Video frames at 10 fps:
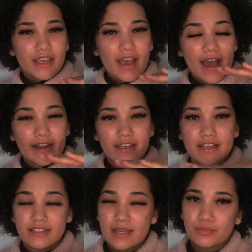had an
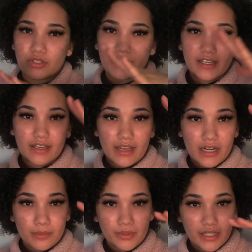example of like an
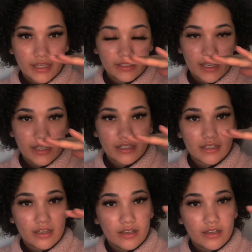airplane, like